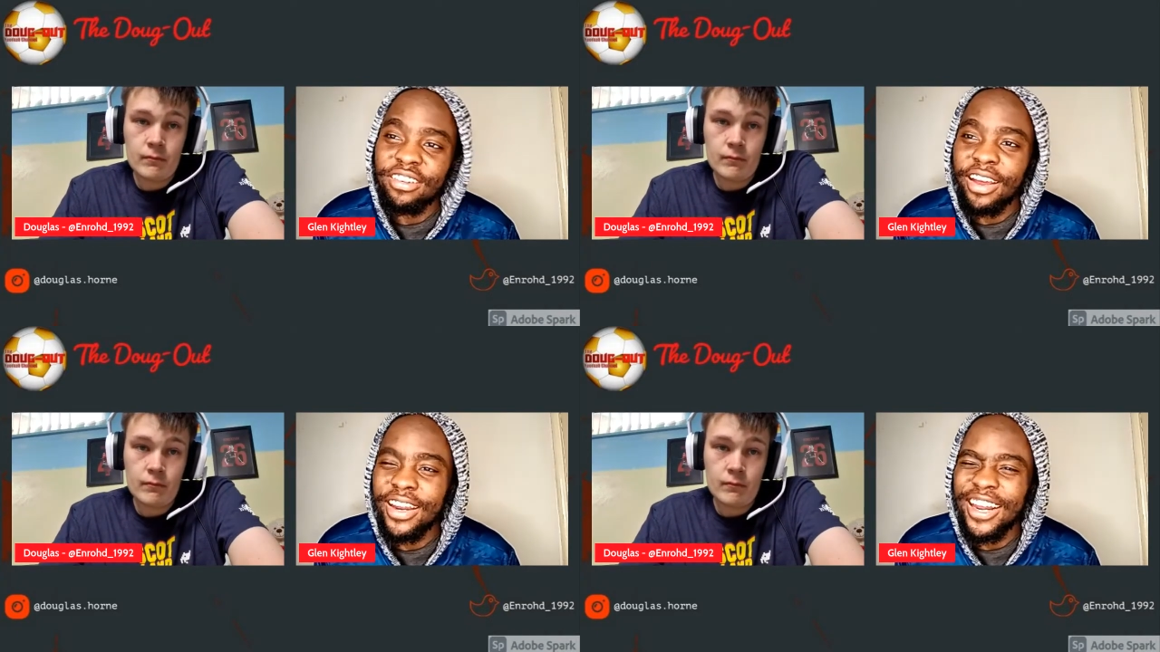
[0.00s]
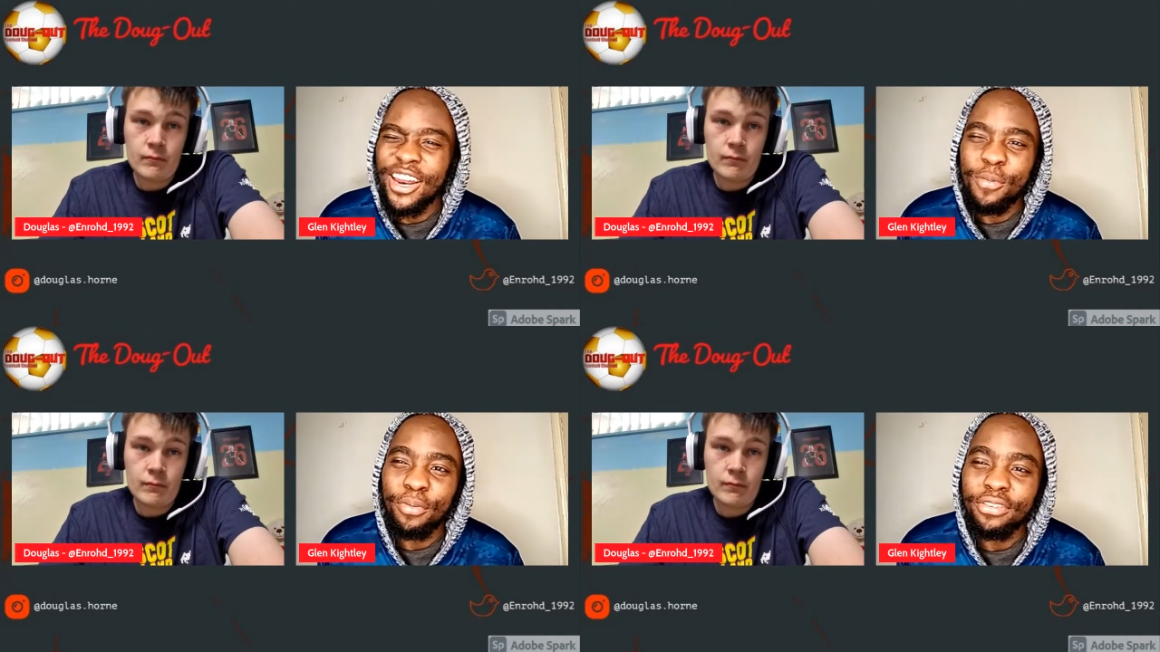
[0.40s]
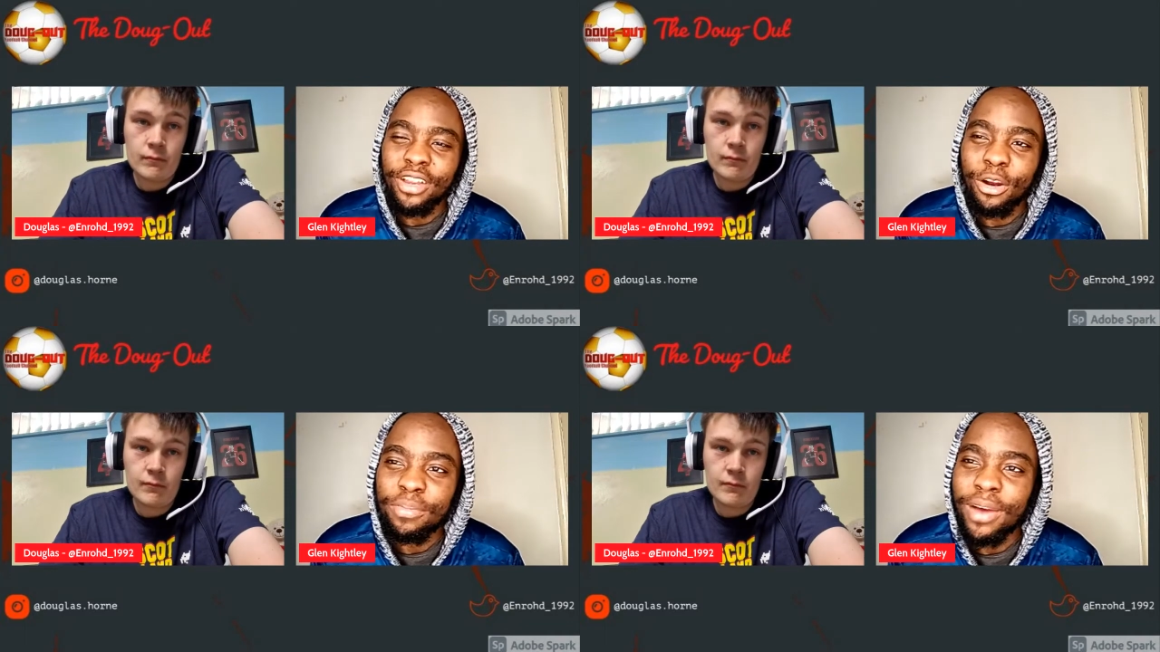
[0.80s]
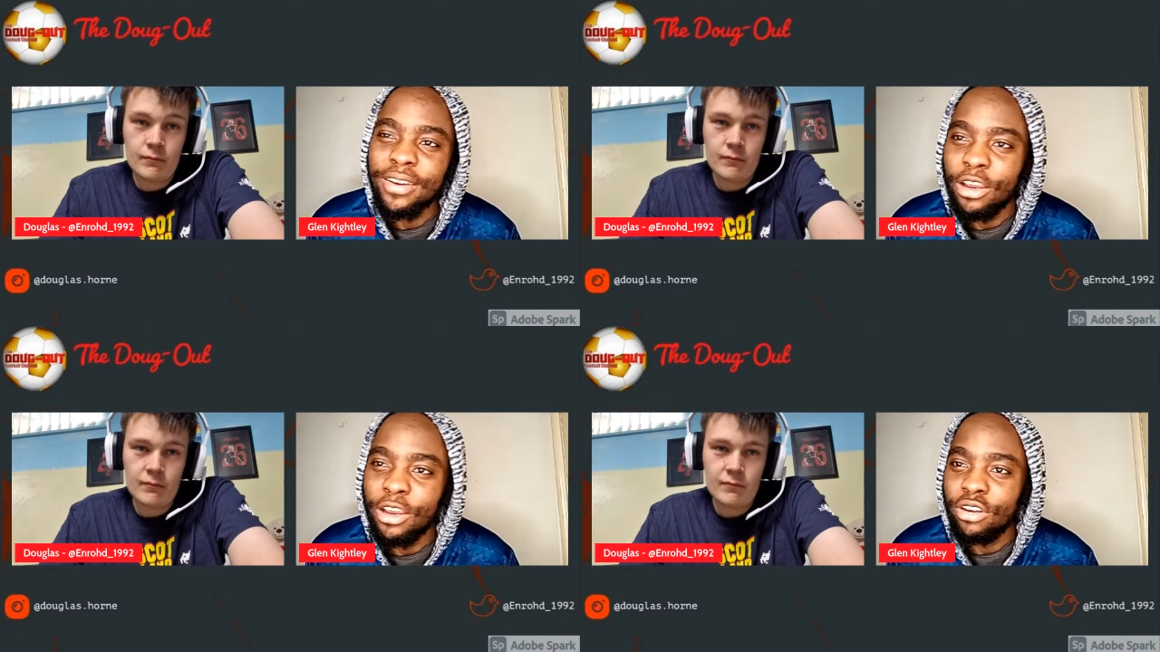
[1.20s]
Speaker 1: I don't post a lot, but I
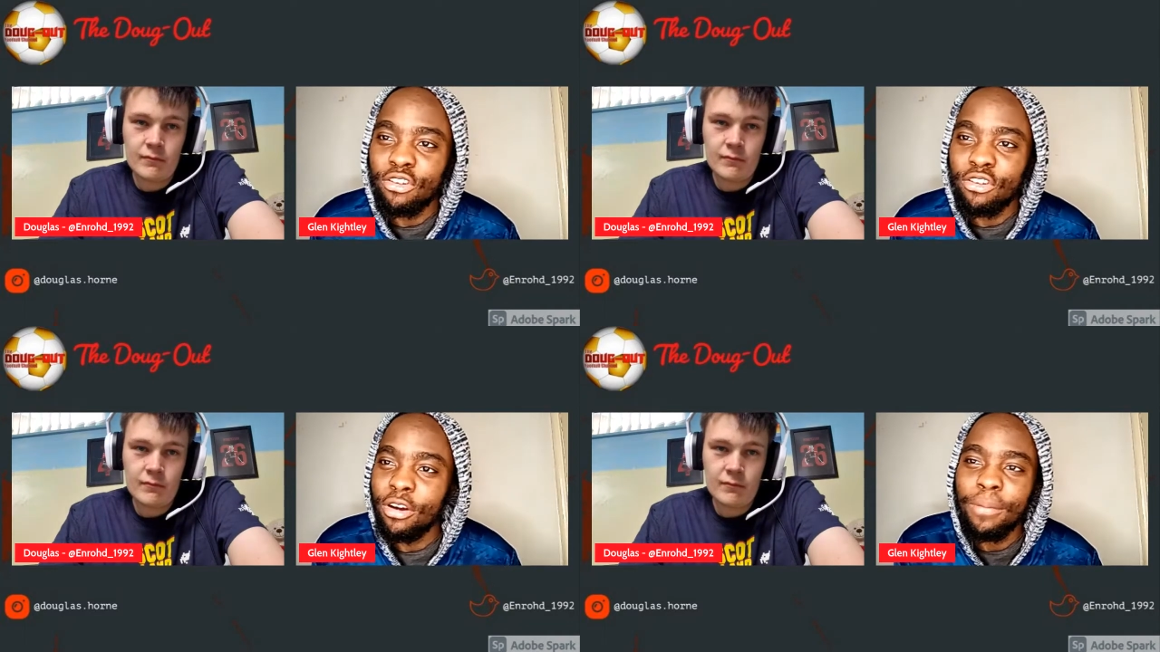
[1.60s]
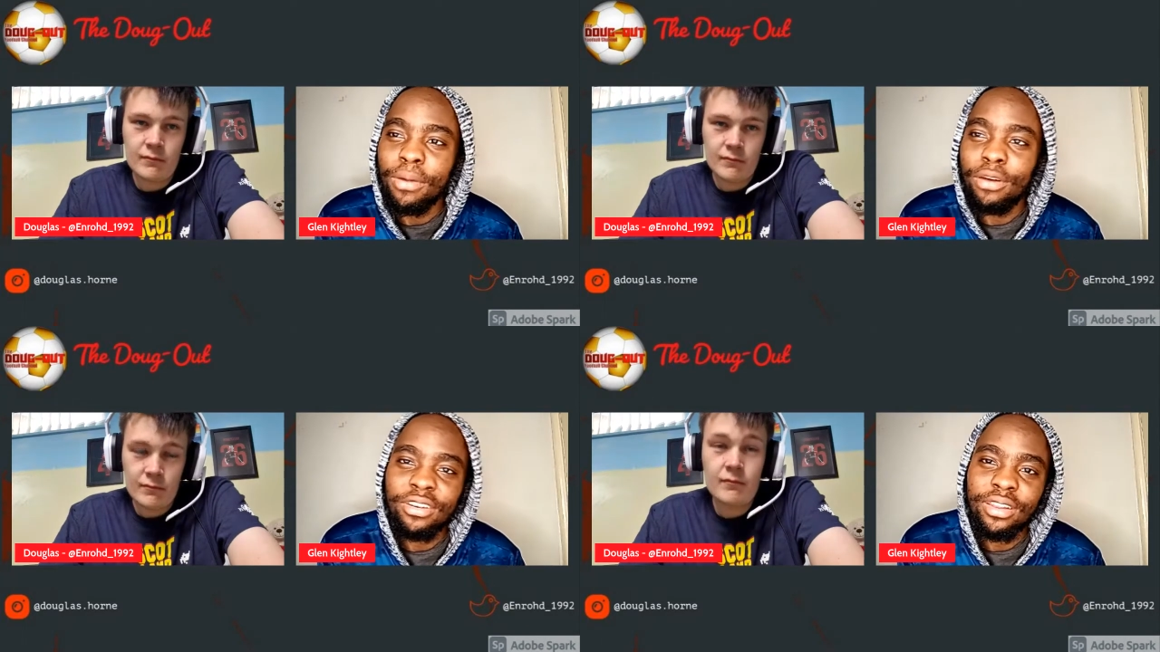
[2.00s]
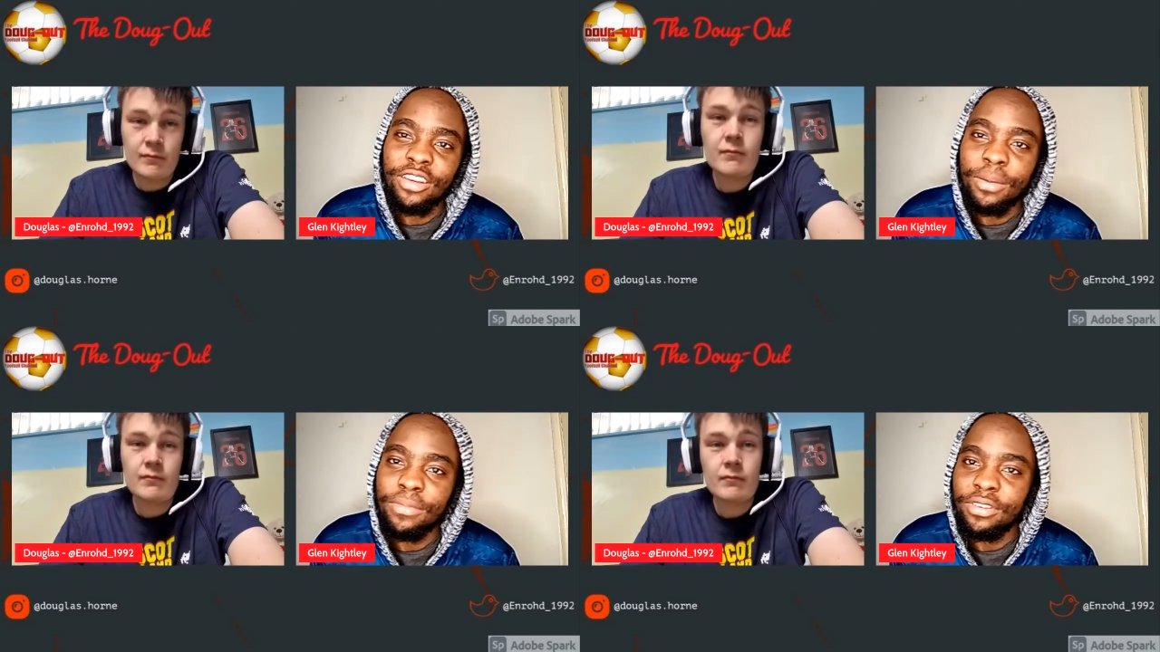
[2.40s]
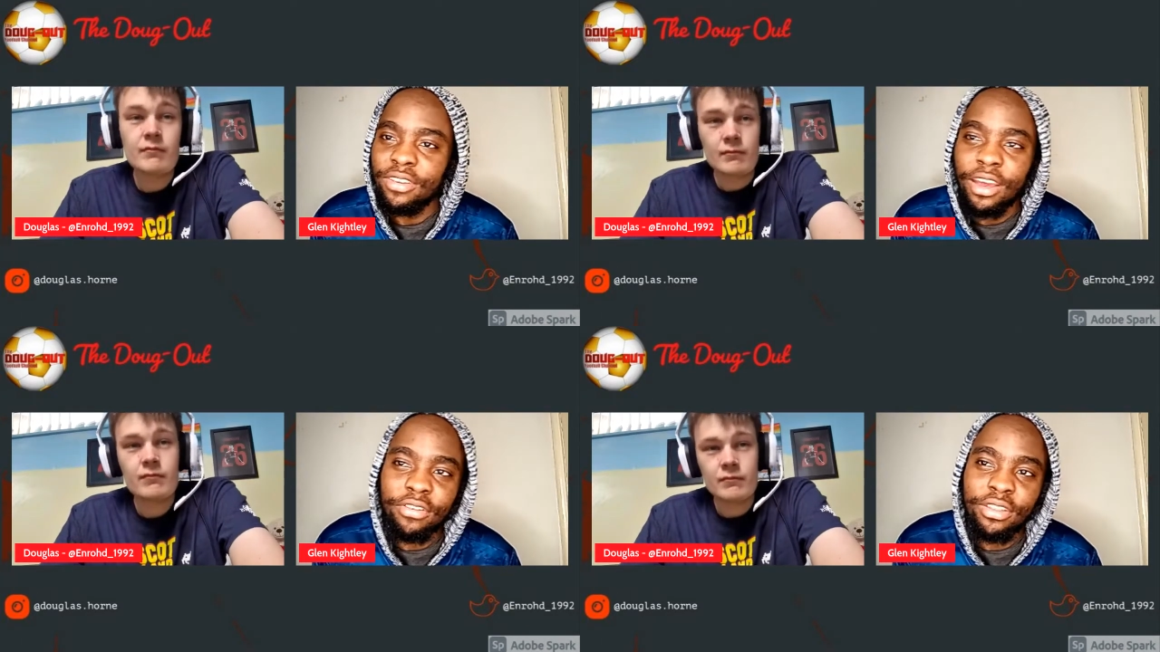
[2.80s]
usually talk about other teams. It's
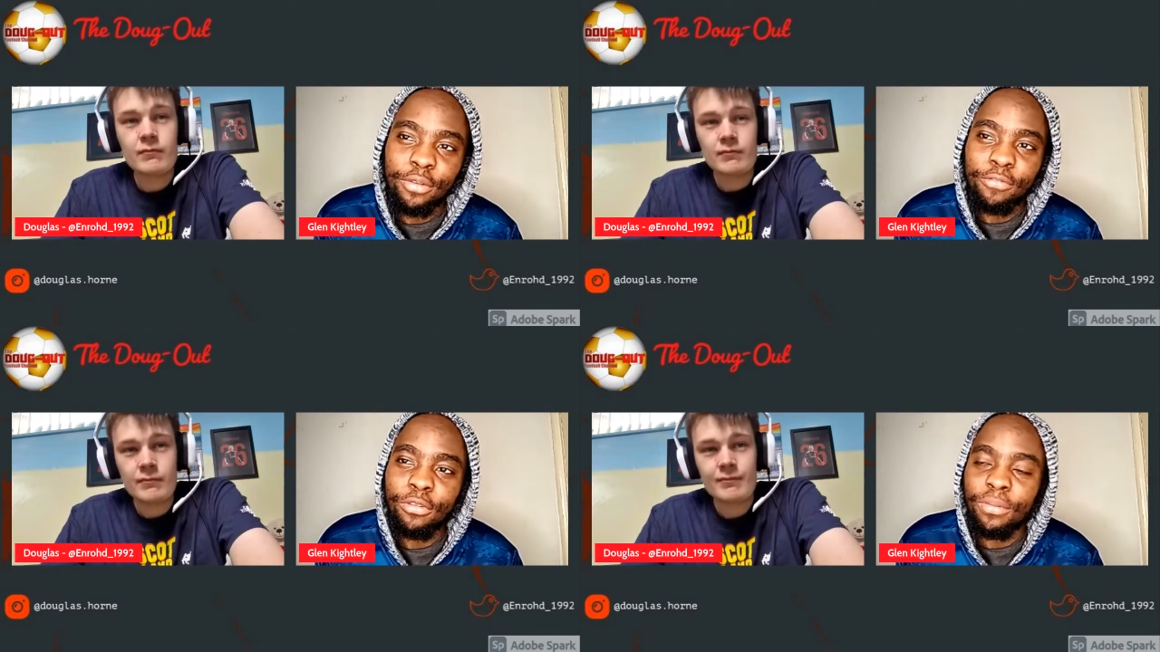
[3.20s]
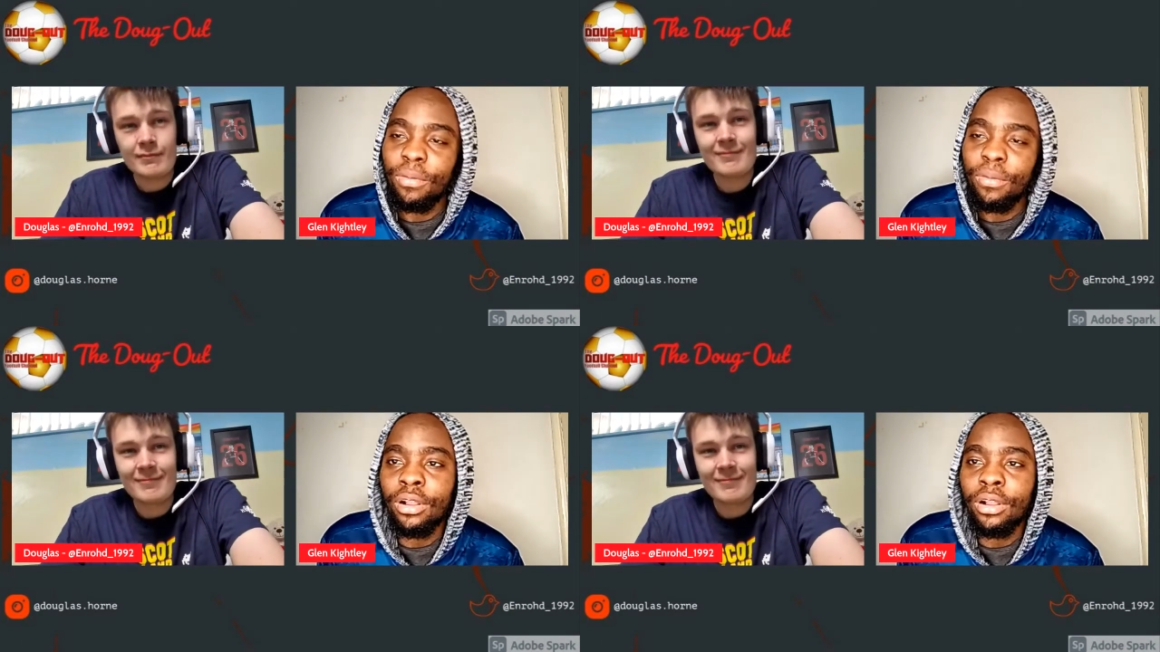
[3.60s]
everything football.